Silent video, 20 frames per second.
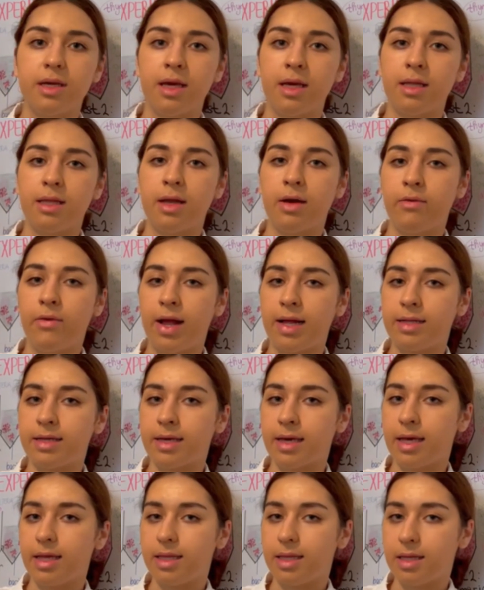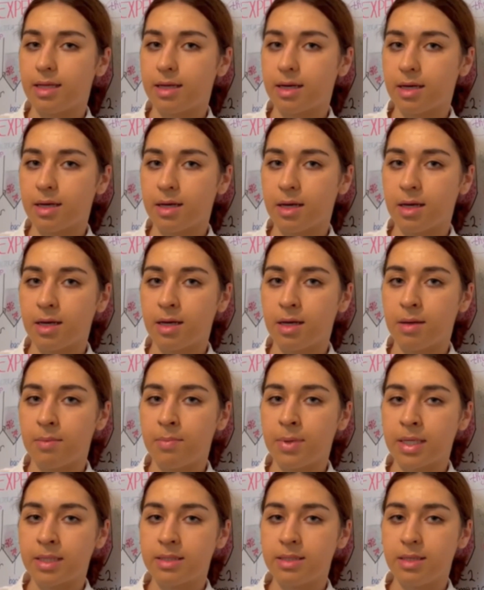in eradicating
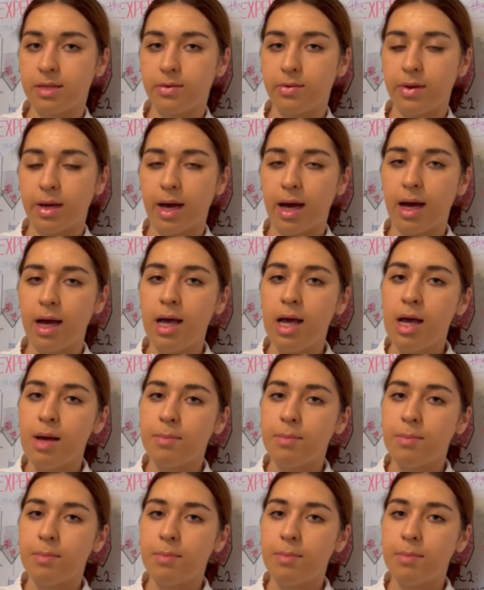bacteria,